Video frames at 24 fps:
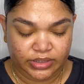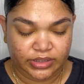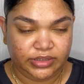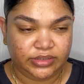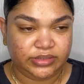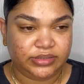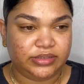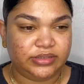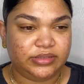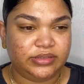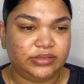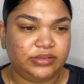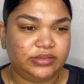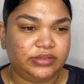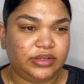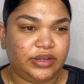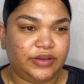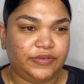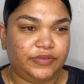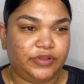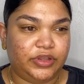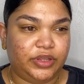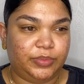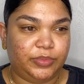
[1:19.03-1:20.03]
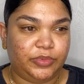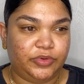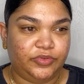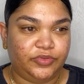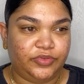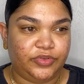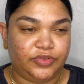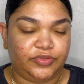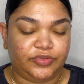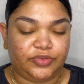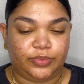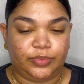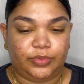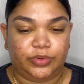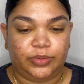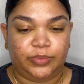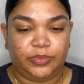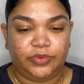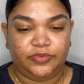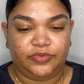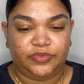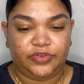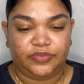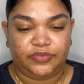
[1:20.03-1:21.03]
This is not really my favorite one. My
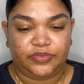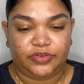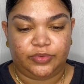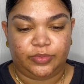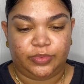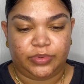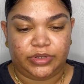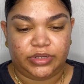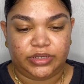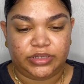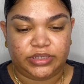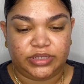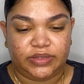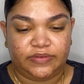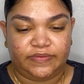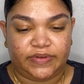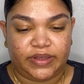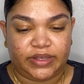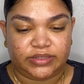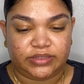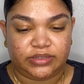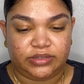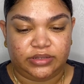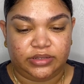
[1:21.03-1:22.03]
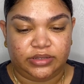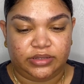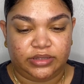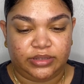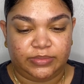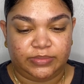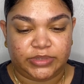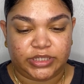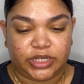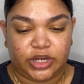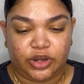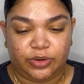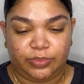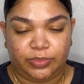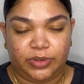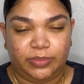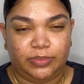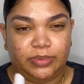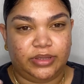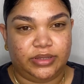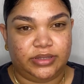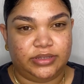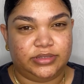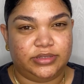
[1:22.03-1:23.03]
favorite one is the Vaseline Lip Therapy, but
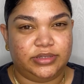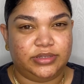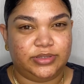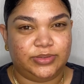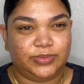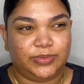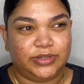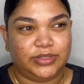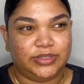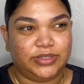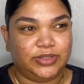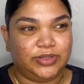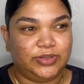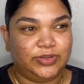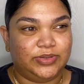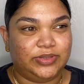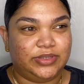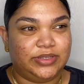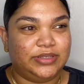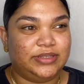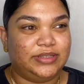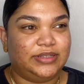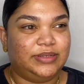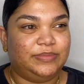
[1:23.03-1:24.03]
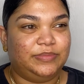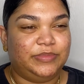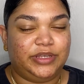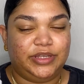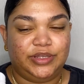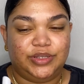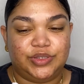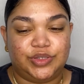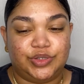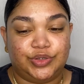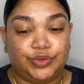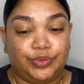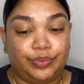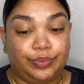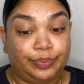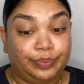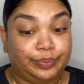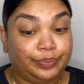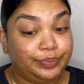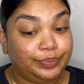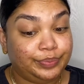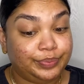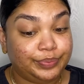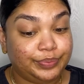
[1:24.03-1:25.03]
this is what's closest to me, so
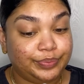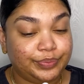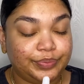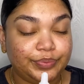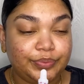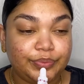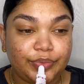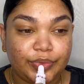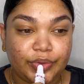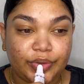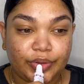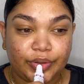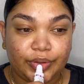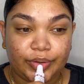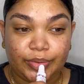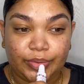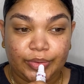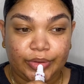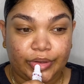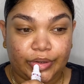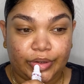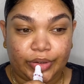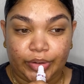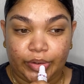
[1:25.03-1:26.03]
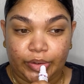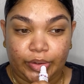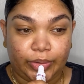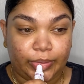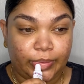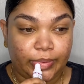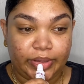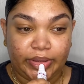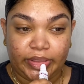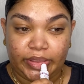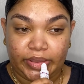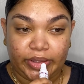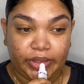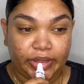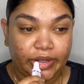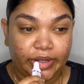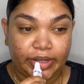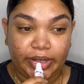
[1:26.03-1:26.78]
we're gonna go with it.